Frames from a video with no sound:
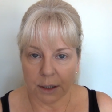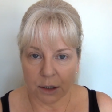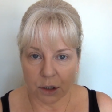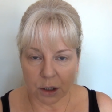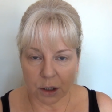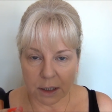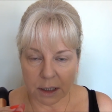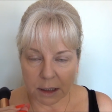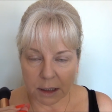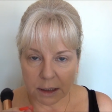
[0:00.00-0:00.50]
is
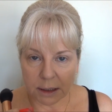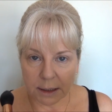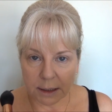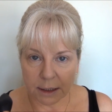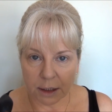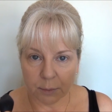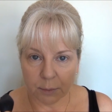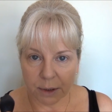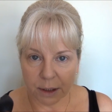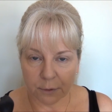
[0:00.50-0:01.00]
just a
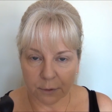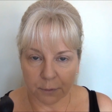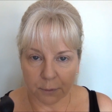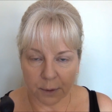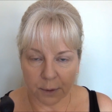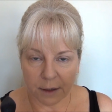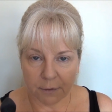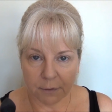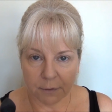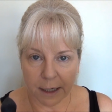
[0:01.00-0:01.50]
little bit of
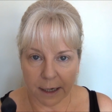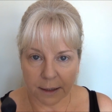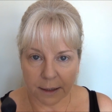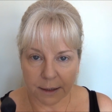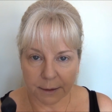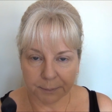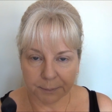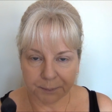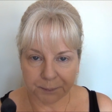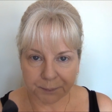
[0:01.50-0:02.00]

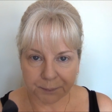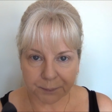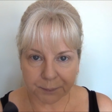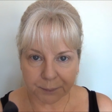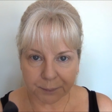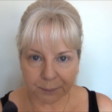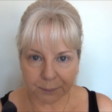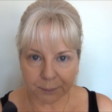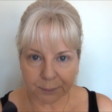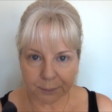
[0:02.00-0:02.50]
reflect.
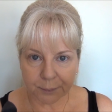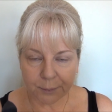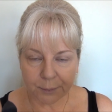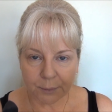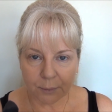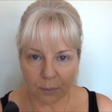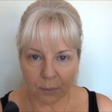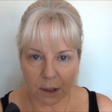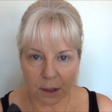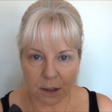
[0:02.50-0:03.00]

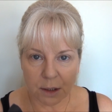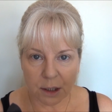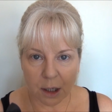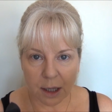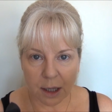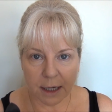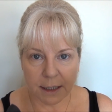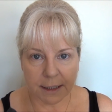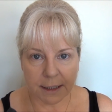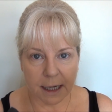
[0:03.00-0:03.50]
So
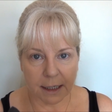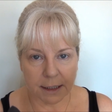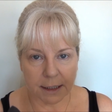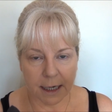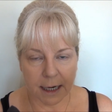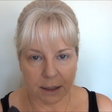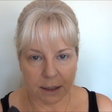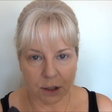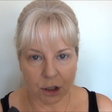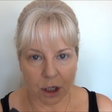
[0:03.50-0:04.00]
that's our
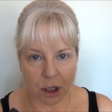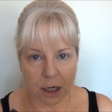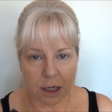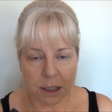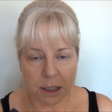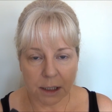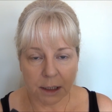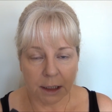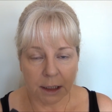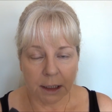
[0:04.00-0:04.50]

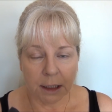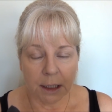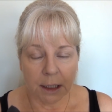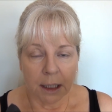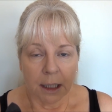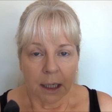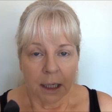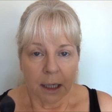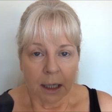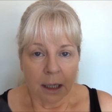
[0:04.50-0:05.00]
texture.
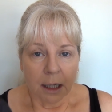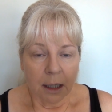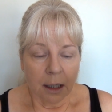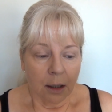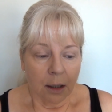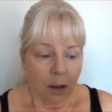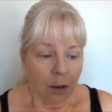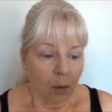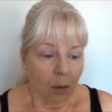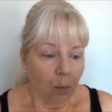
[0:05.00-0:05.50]

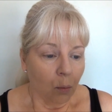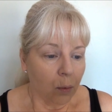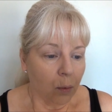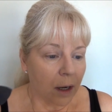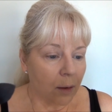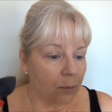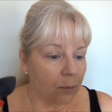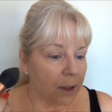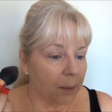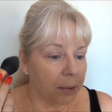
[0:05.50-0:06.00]

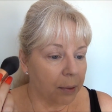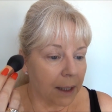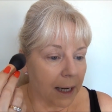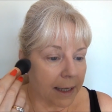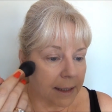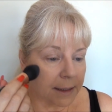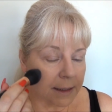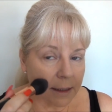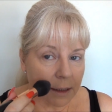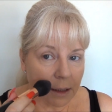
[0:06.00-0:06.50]
When we're
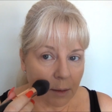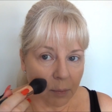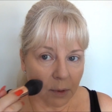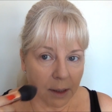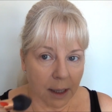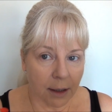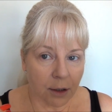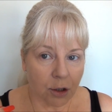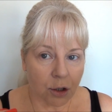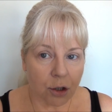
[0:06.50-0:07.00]
placing the
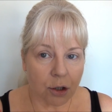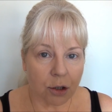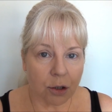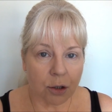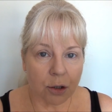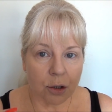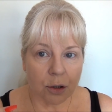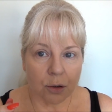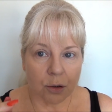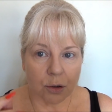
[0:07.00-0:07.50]
blush,
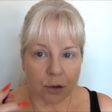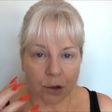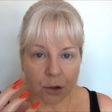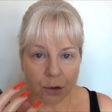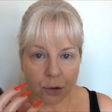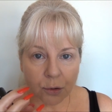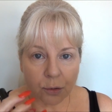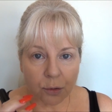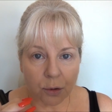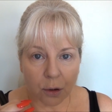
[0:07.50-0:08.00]

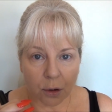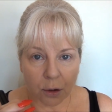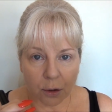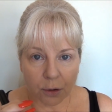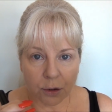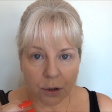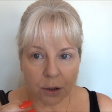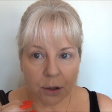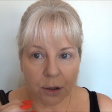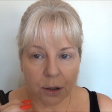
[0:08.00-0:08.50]
do
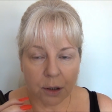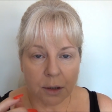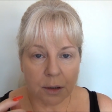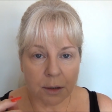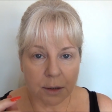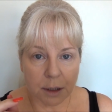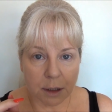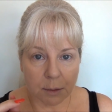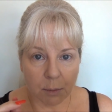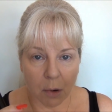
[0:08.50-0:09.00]
not
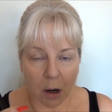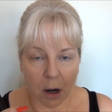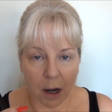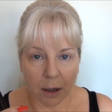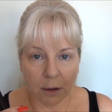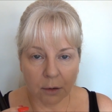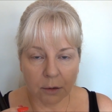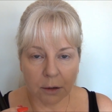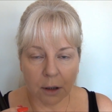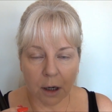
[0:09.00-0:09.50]

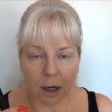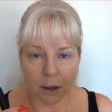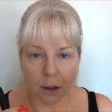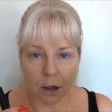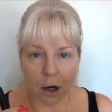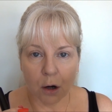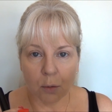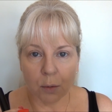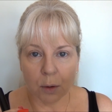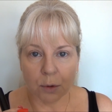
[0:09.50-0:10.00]
smile. I
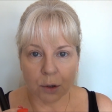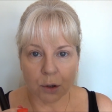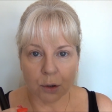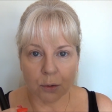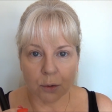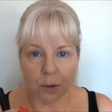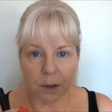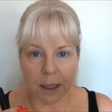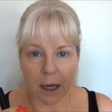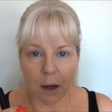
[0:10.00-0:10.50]
know we were
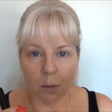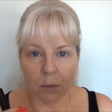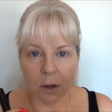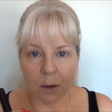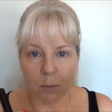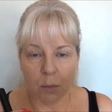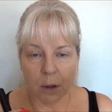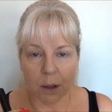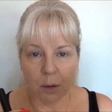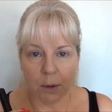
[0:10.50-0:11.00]
taught that
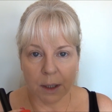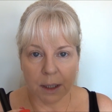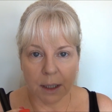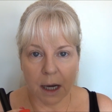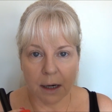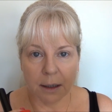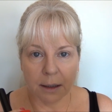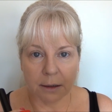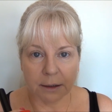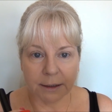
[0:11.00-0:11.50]
when we were
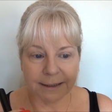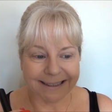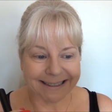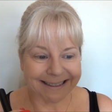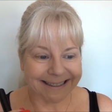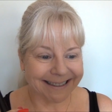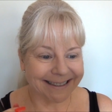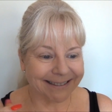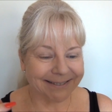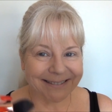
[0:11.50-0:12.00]
younger, to
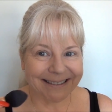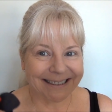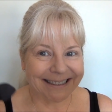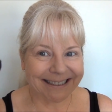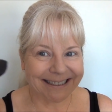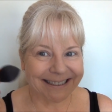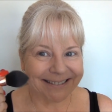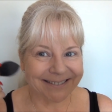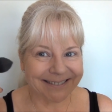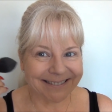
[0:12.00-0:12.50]

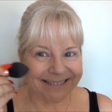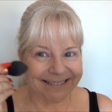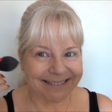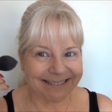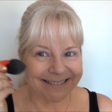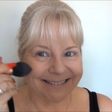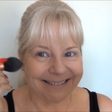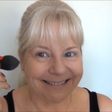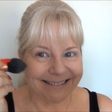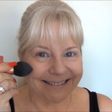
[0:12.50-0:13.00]
smile and put it
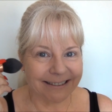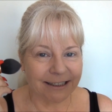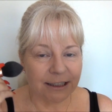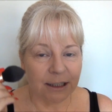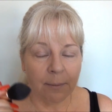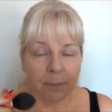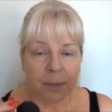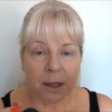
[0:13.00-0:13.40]
on here.